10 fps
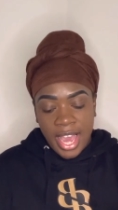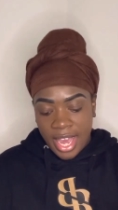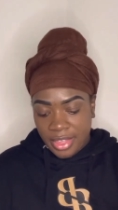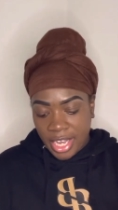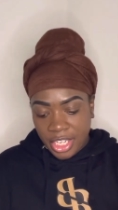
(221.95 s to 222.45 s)

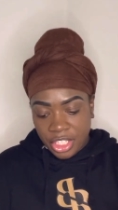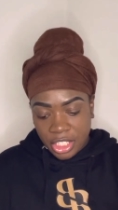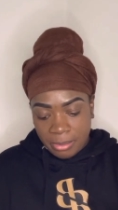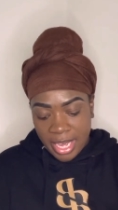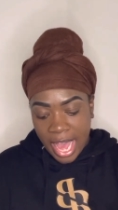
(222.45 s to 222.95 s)
And that could
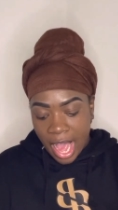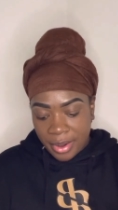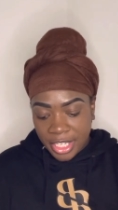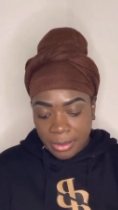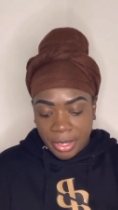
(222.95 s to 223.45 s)
just be our
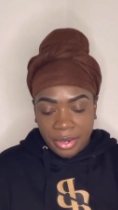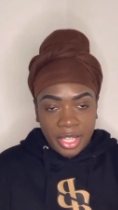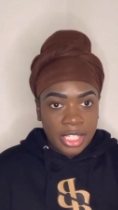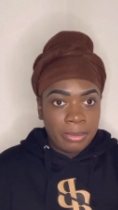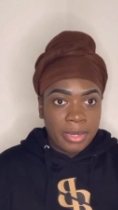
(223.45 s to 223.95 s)

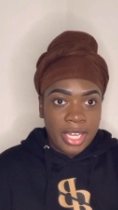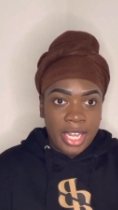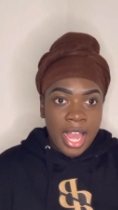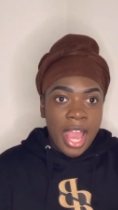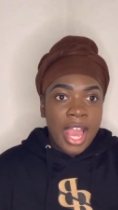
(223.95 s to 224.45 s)
experience, but
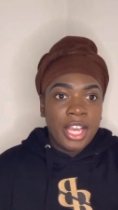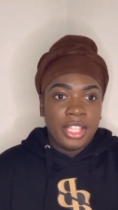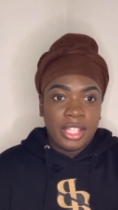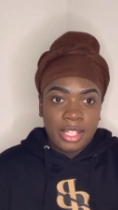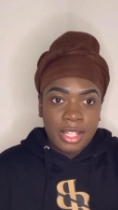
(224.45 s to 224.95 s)

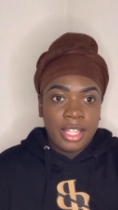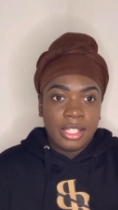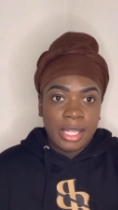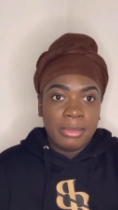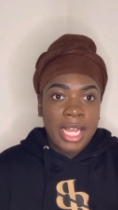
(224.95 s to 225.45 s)

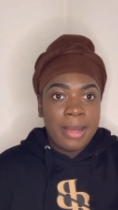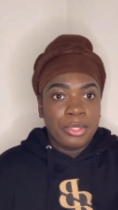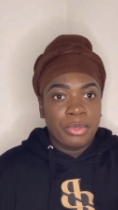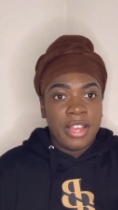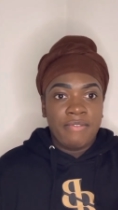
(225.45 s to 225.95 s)
sometimes
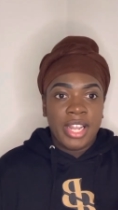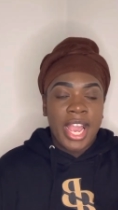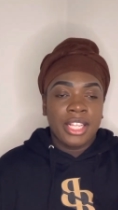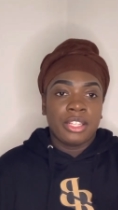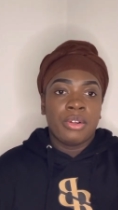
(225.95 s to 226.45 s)
red
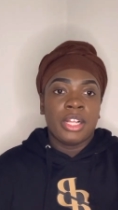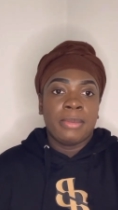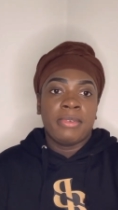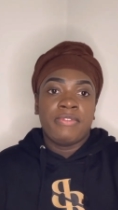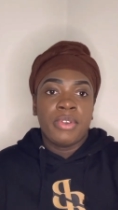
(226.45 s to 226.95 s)
flags go up
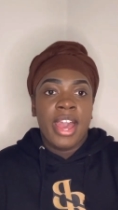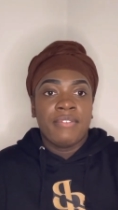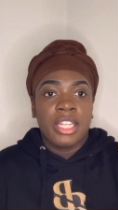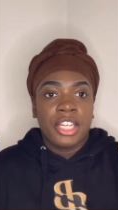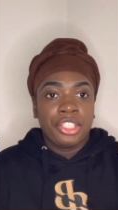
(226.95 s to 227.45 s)
if you have a
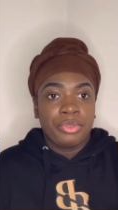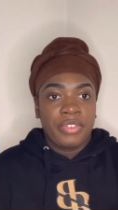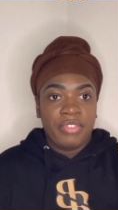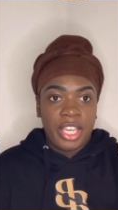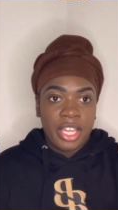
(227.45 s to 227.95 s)
luxury
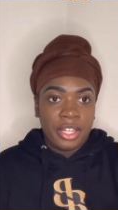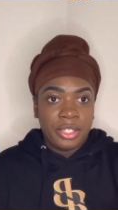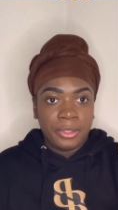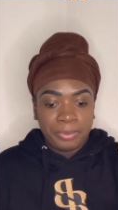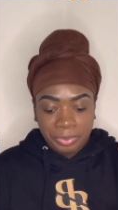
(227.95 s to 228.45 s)
vehicle.